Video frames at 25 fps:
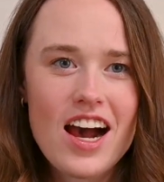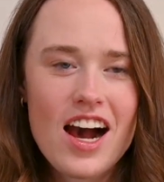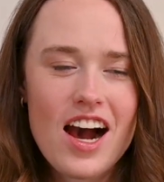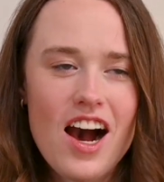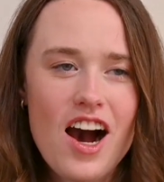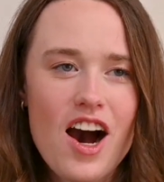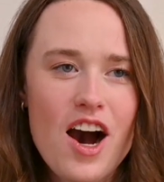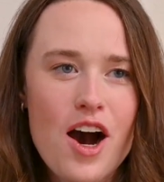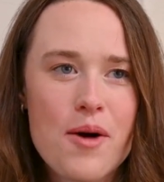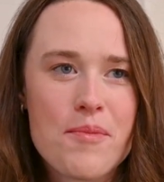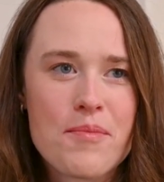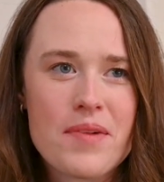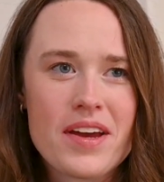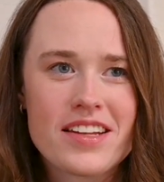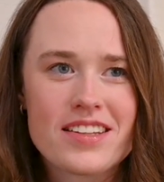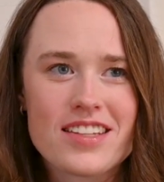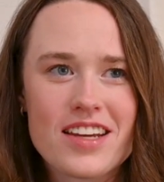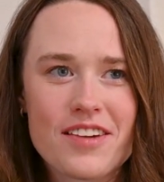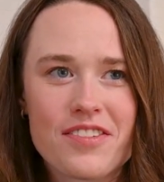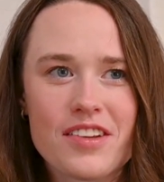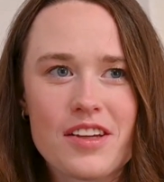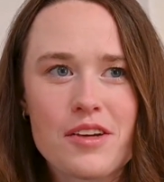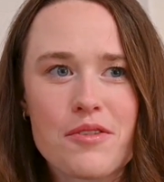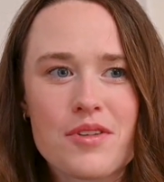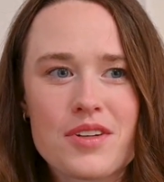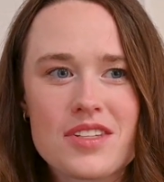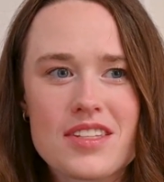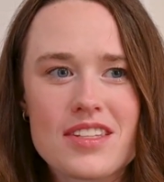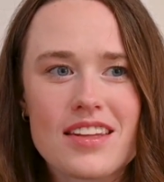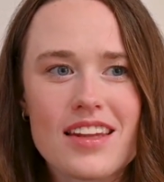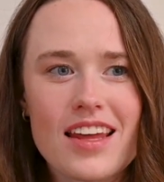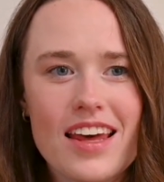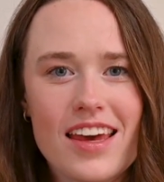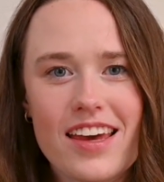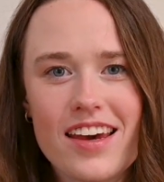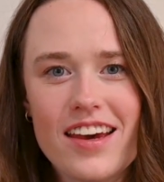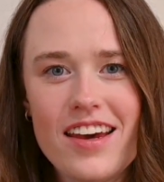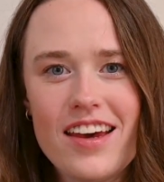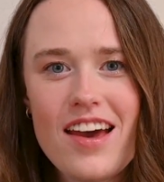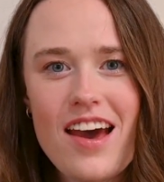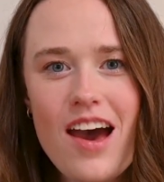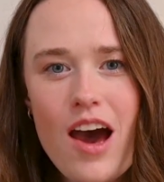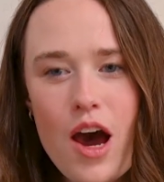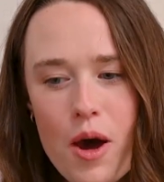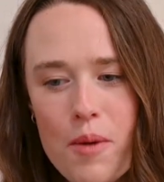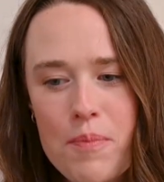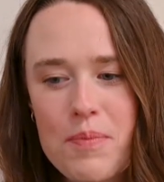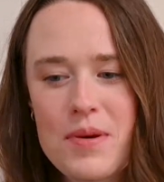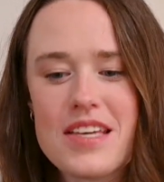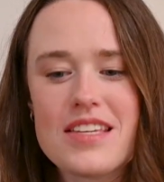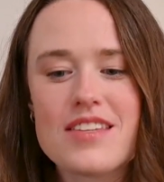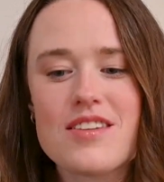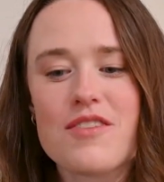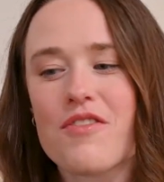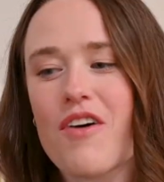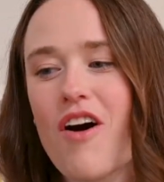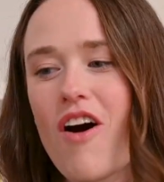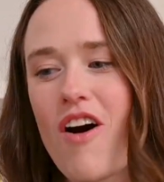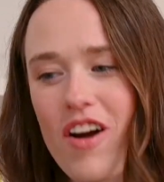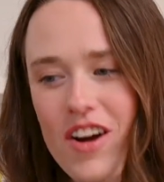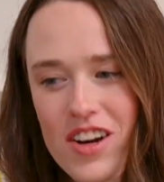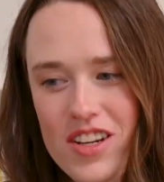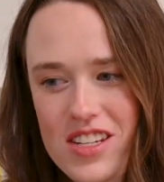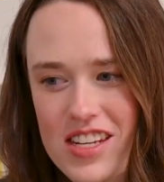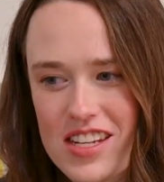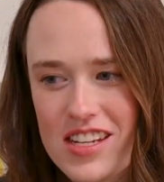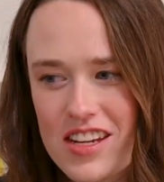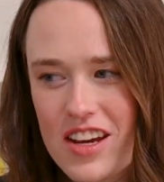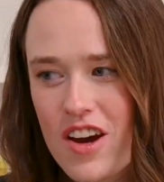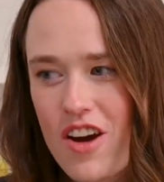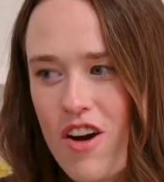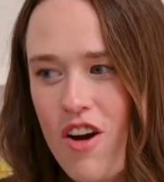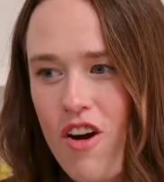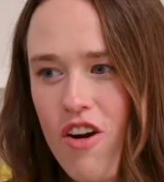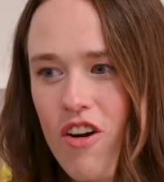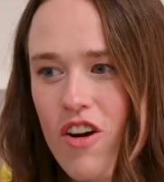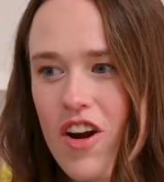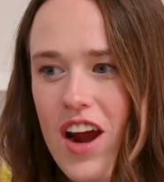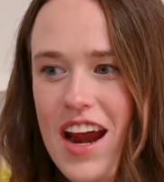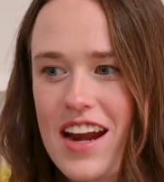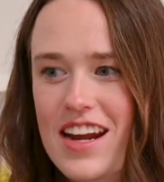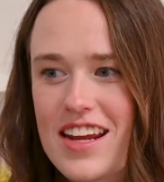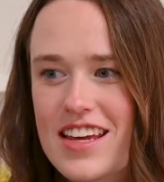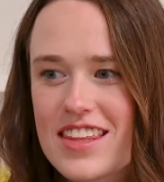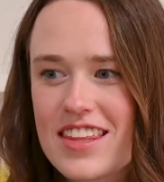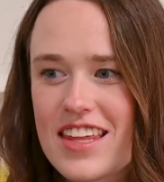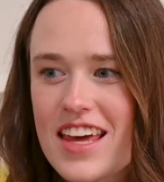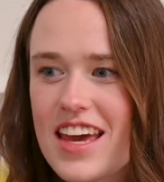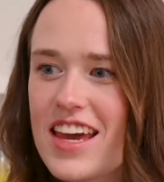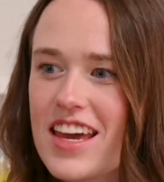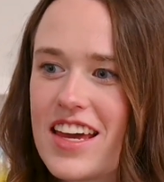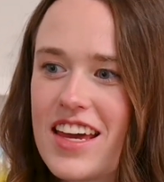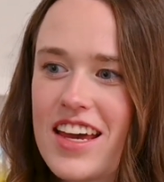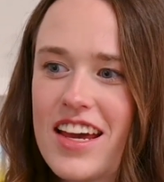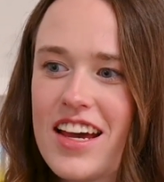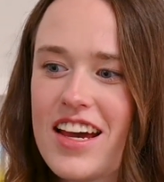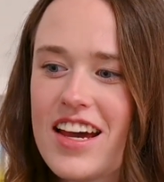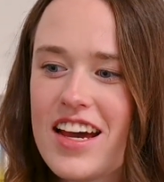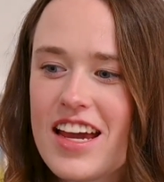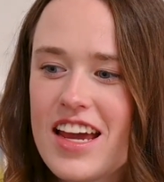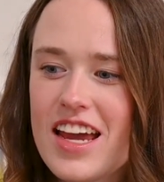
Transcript: It definitely wasn't like a piece of art or anything.